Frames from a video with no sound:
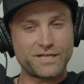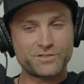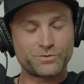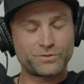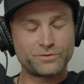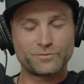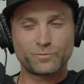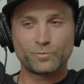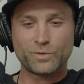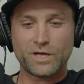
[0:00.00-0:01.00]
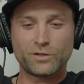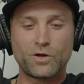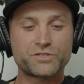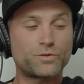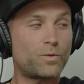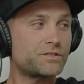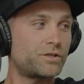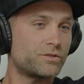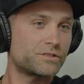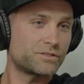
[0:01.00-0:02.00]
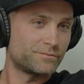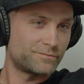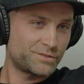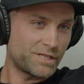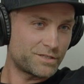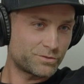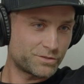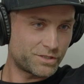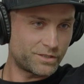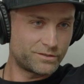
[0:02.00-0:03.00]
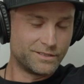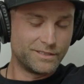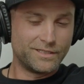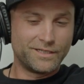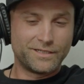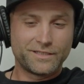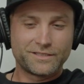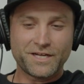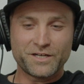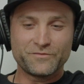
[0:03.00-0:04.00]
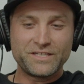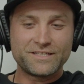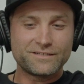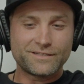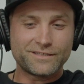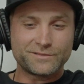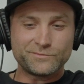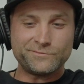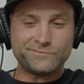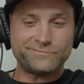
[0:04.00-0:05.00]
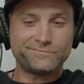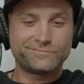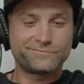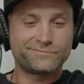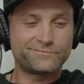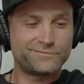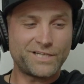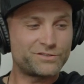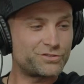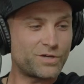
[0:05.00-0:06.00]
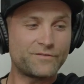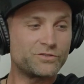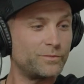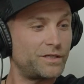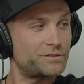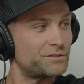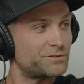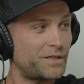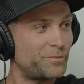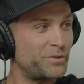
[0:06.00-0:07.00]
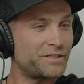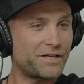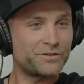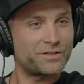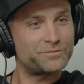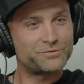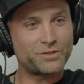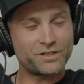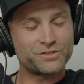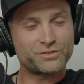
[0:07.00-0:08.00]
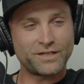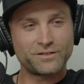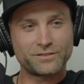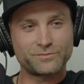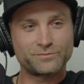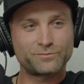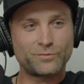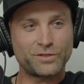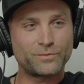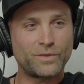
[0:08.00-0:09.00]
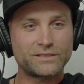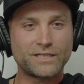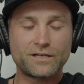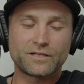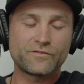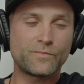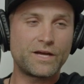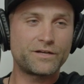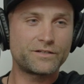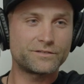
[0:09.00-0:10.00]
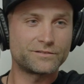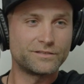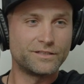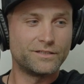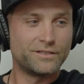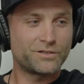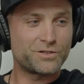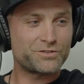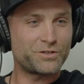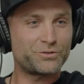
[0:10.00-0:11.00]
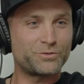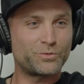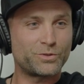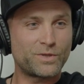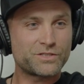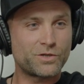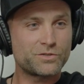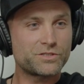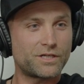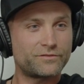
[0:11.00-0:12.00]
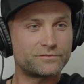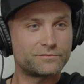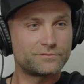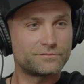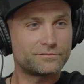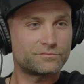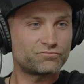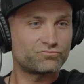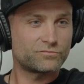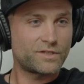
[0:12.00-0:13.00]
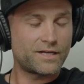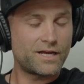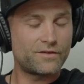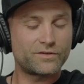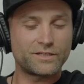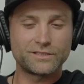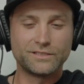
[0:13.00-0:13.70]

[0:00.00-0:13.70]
school, launched the West Coast slide school, so kind of needed not to drive so much. So I put together a truck and trailer and brought some bikes out and leaving them out here, and gonna start doing more West Coast stuff and kind of have